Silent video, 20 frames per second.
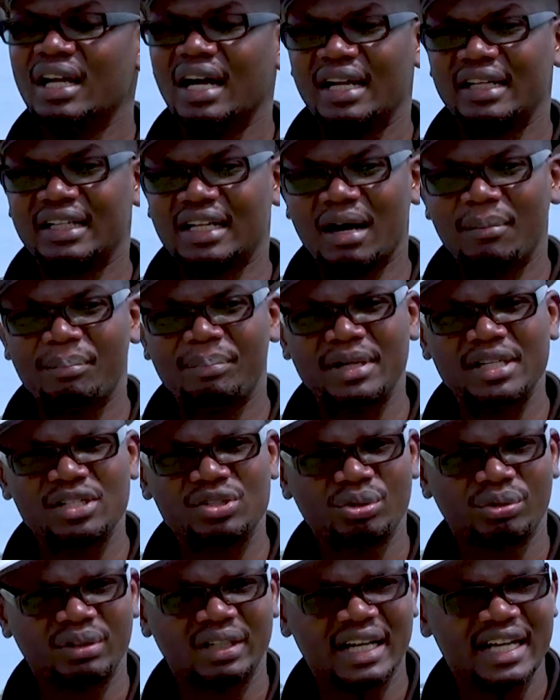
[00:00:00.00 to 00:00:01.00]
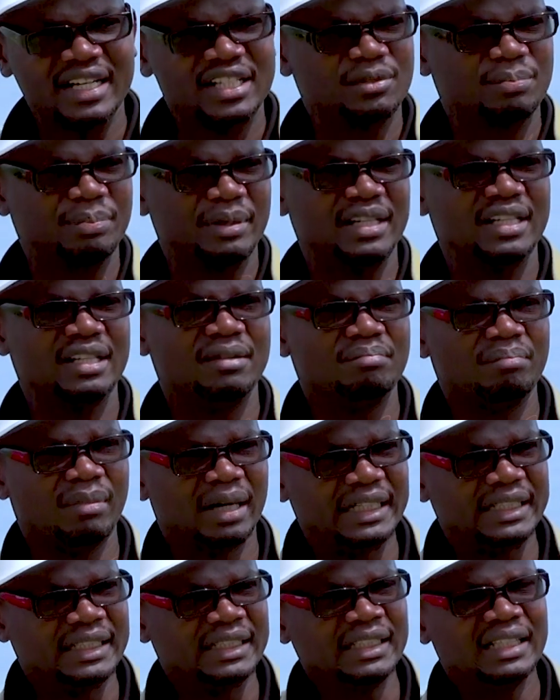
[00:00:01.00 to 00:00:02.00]
and companies don't like spending
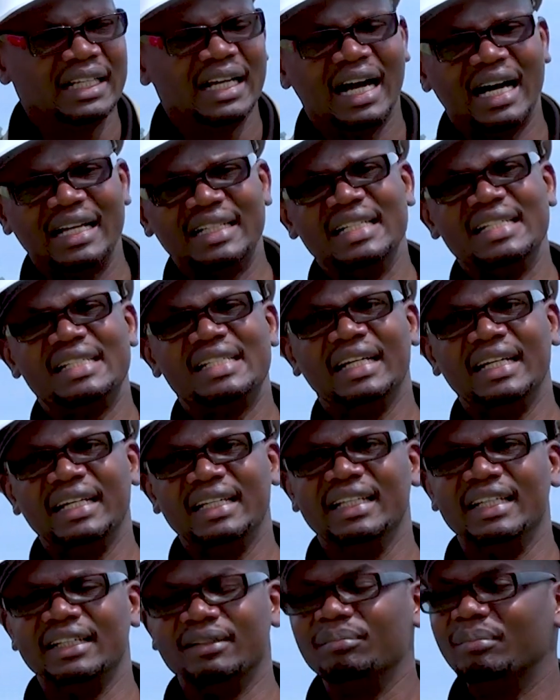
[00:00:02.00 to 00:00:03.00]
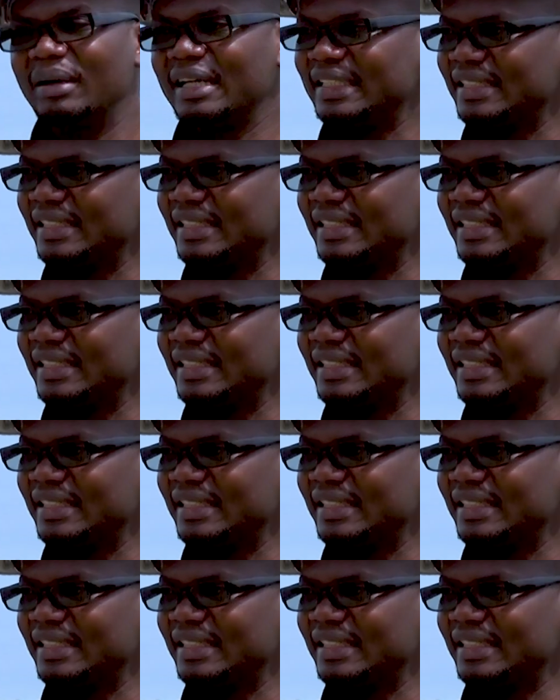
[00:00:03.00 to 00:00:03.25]
money at the tail end, but